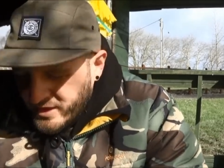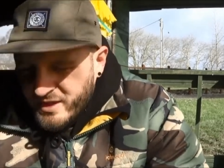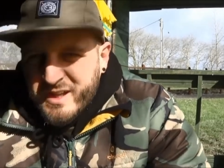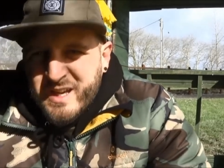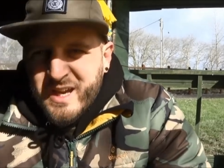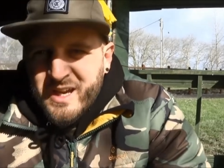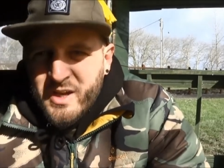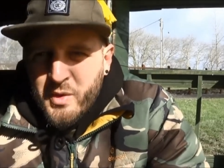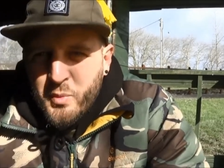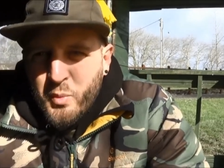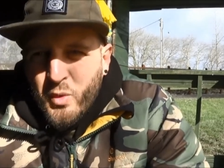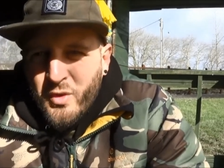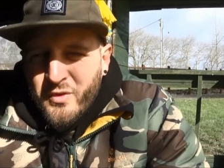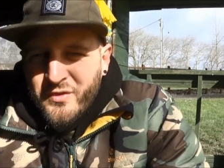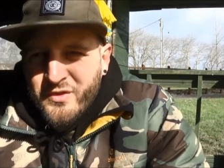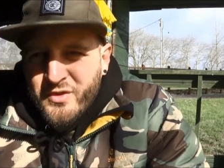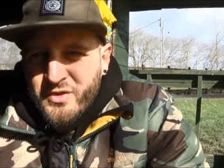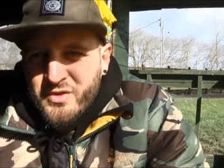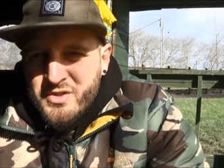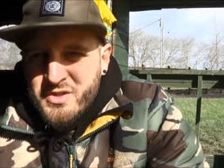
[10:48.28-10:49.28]
and again in
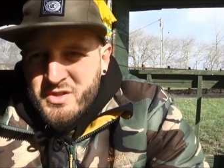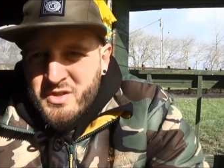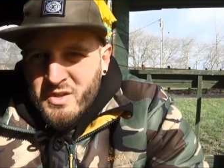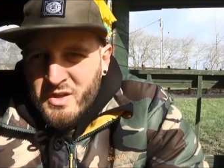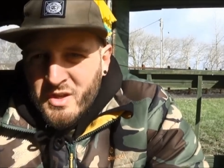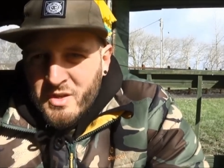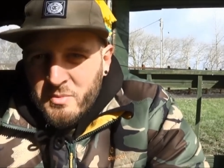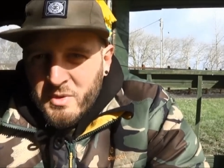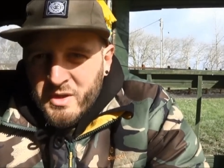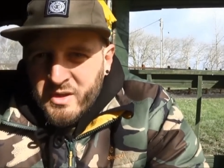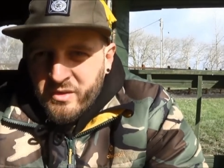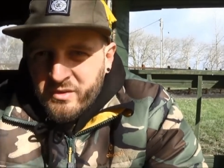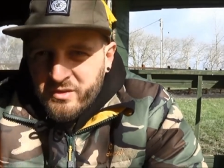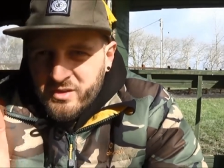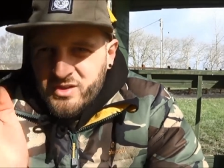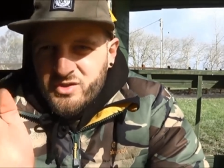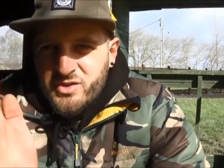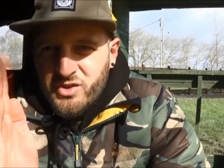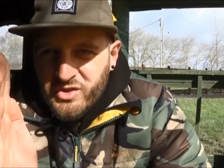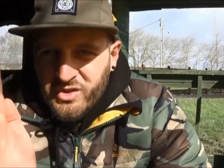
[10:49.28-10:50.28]
wafters, meaning
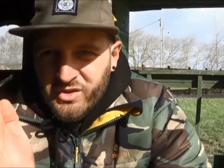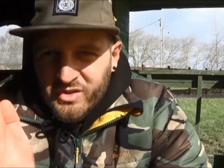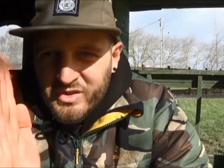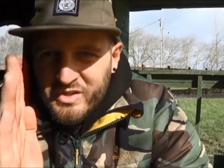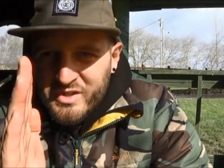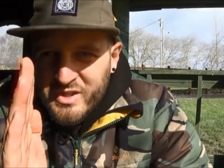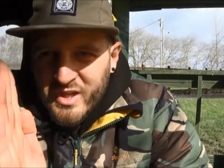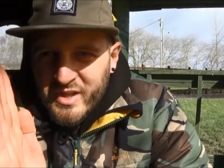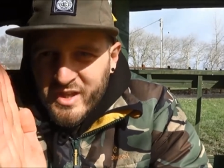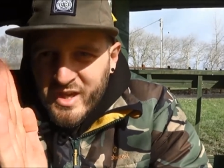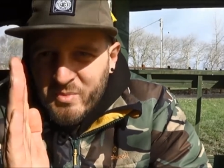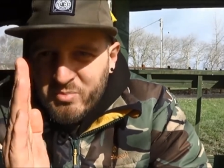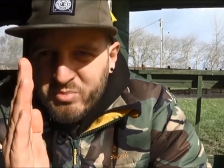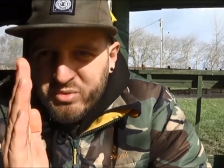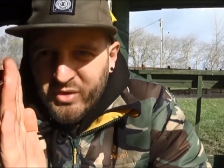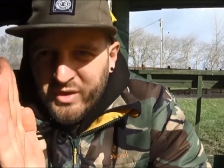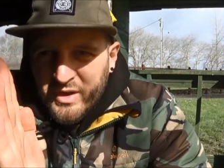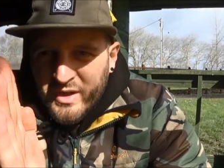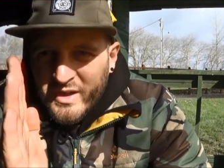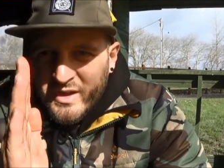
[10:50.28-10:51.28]
they're just going to sit there
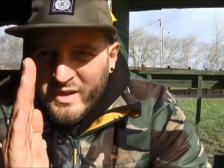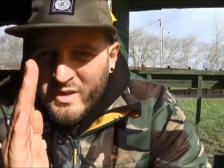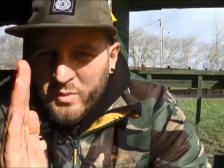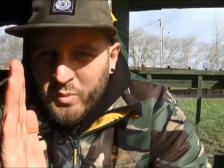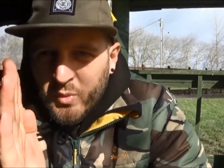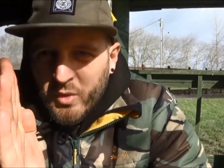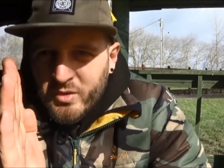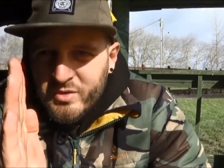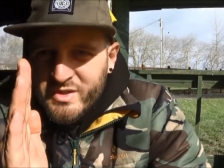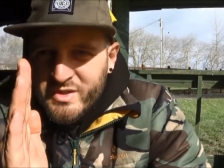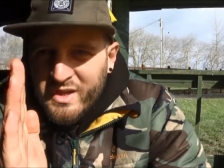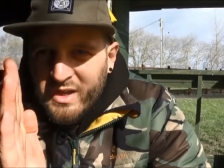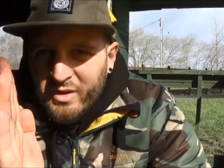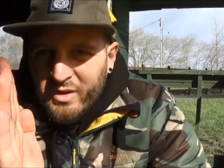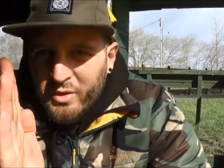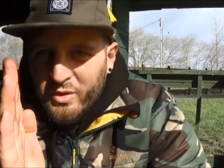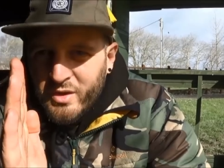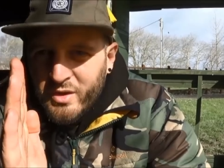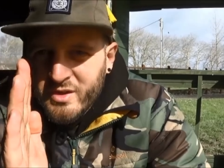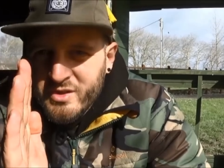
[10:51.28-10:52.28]
pretty whilst
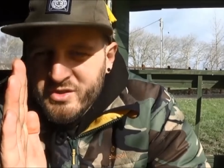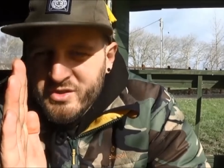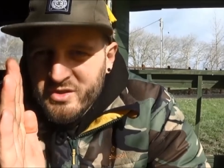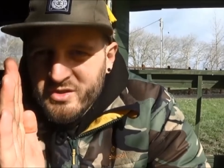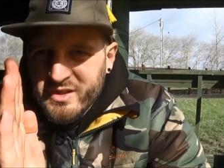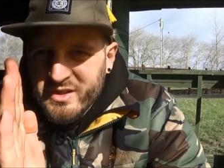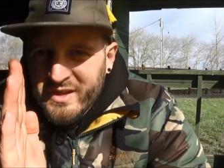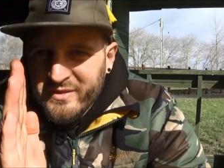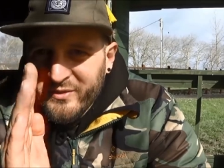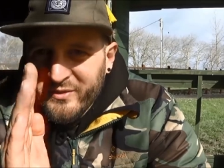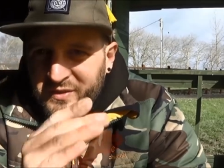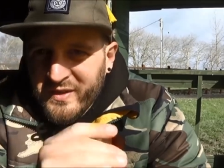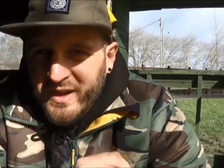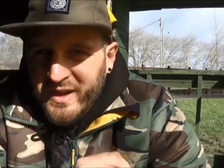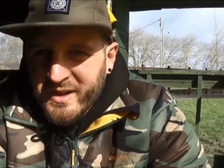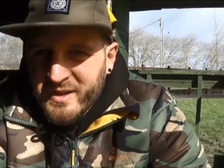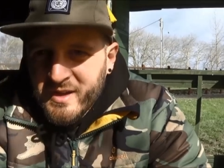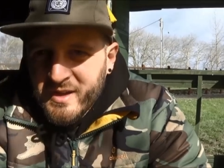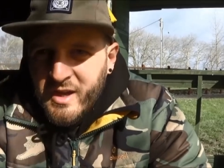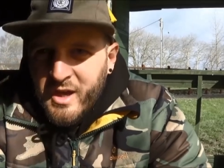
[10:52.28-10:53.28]
that hook is just lead
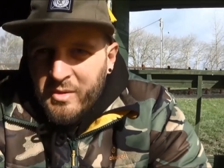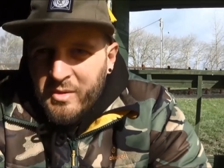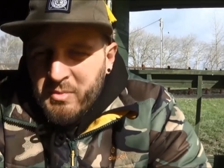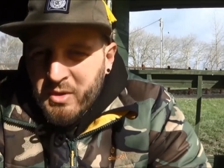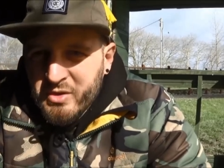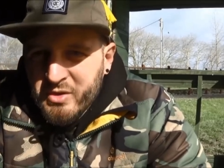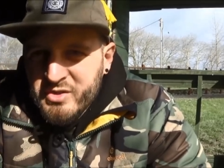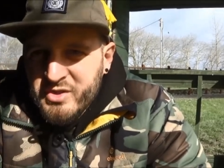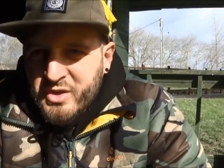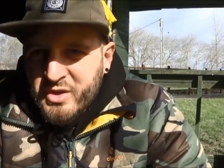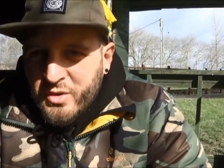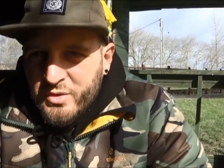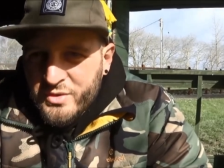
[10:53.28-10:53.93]
flat amongst the